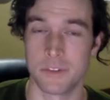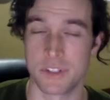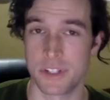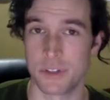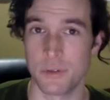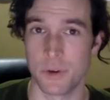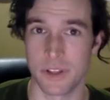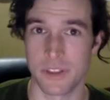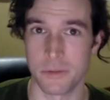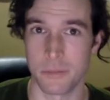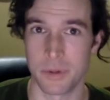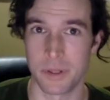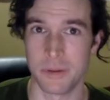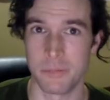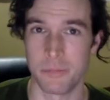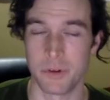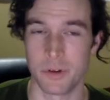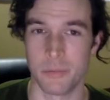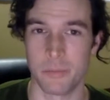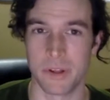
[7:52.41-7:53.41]
two other
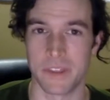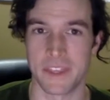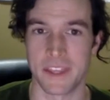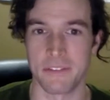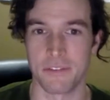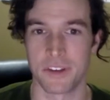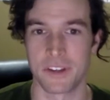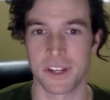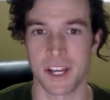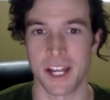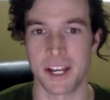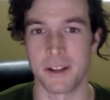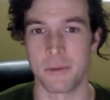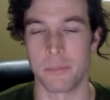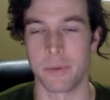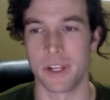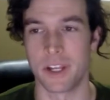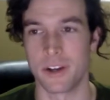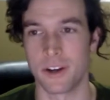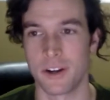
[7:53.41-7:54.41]
people, but they've kind of
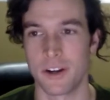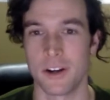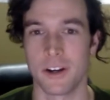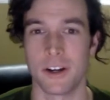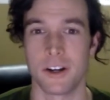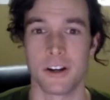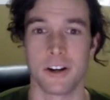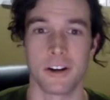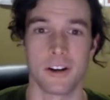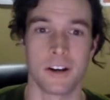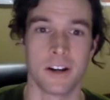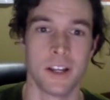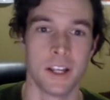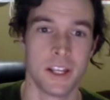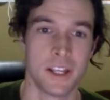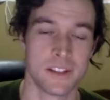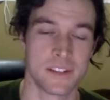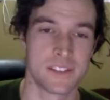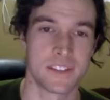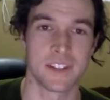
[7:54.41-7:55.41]
been hurt or
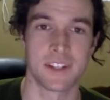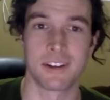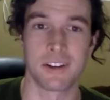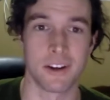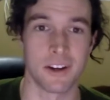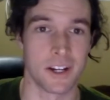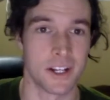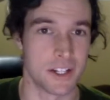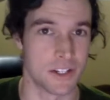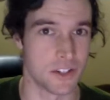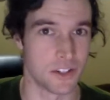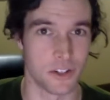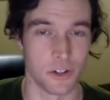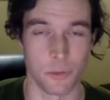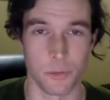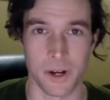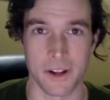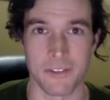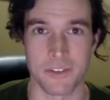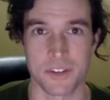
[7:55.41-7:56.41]
sick or injured or
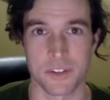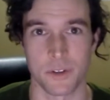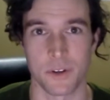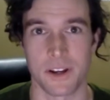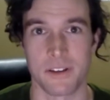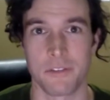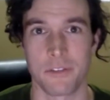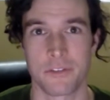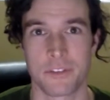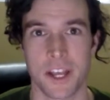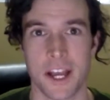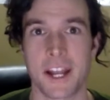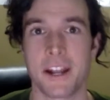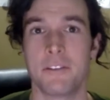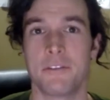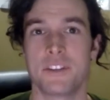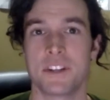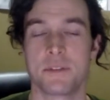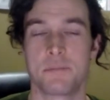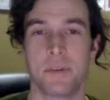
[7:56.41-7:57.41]
whatever, so I've kind
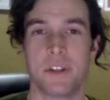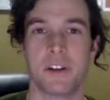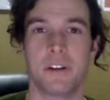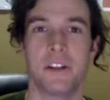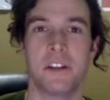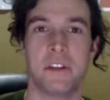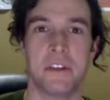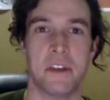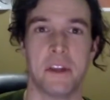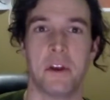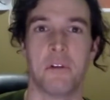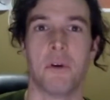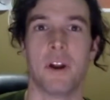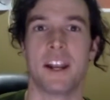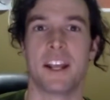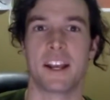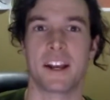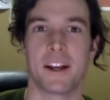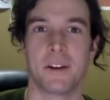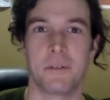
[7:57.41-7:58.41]
of just been
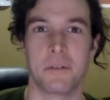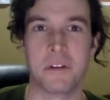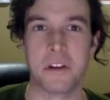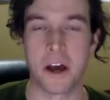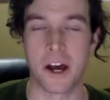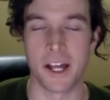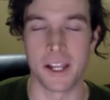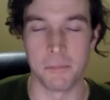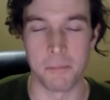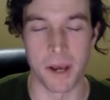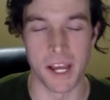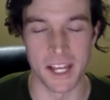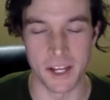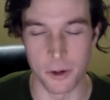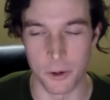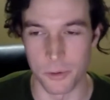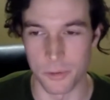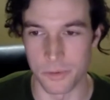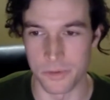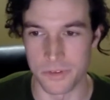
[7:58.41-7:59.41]
running on my
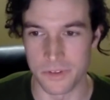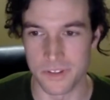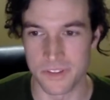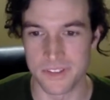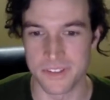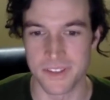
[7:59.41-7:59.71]
own